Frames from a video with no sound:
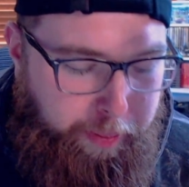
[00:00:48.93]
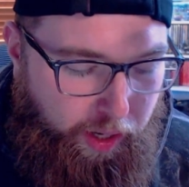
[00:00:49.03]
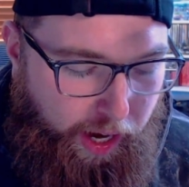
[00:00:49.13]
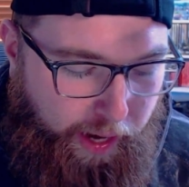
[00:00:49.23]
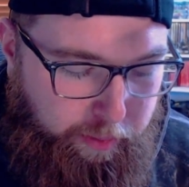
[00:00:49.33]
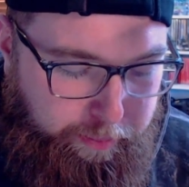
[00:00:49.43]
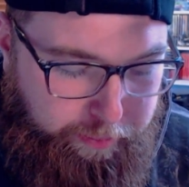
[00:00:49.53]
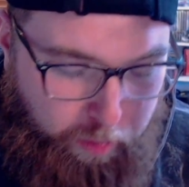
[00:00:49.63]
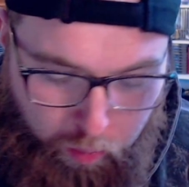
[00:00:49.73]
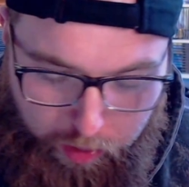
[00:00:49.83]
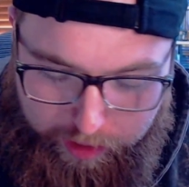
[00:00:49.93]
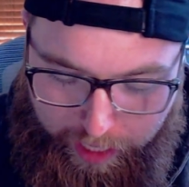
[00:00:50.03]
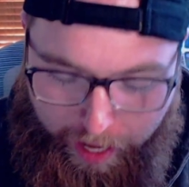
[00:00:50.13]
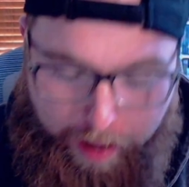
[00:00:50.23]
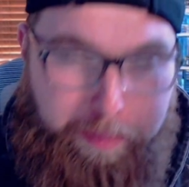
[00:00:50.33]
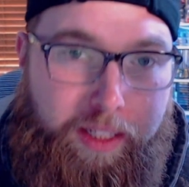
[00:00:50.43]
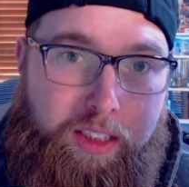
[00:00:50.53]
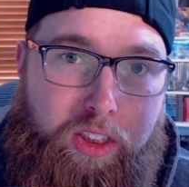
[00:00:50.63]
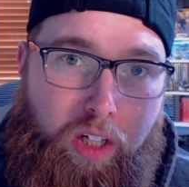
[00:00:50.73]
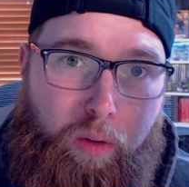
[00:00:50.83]
But I'm really happy to
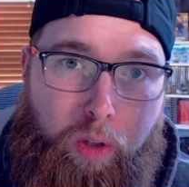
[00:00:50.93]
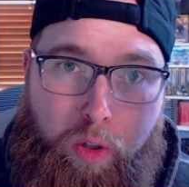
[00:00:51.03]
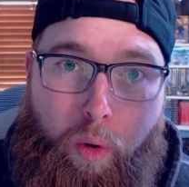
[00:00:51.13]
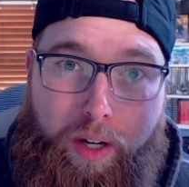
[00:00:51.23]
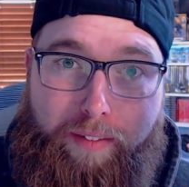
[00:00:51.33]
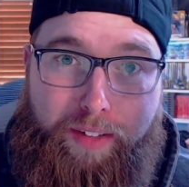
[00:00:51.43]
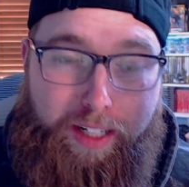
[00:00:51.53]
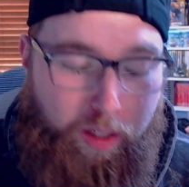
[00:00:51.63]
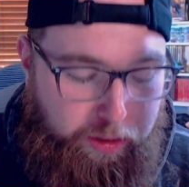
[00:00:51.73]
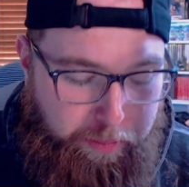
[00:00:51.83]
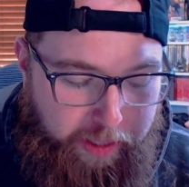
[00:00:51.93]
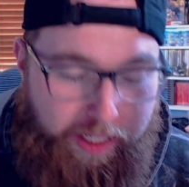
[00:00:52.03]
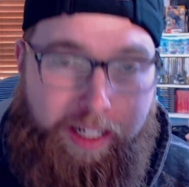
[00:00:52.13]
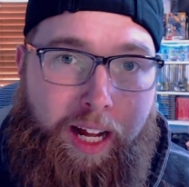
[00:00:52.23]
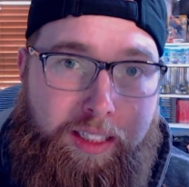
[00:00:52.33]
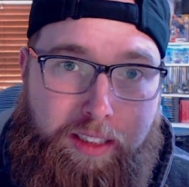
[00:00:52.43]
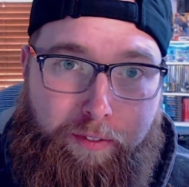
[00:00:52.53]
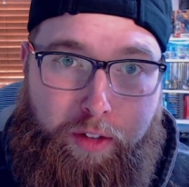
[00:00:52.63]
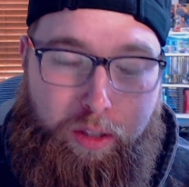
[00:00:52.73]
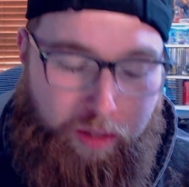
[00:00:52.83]
start recording videos and making content
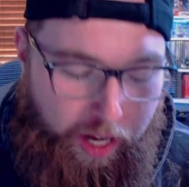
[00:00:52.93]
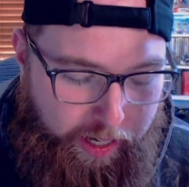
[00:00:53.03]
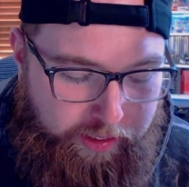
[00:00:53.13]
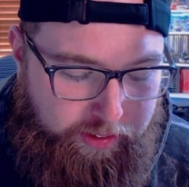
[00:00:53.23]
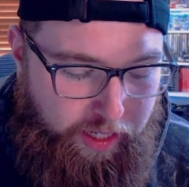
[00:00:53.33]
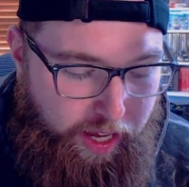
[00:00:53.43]
for you guys.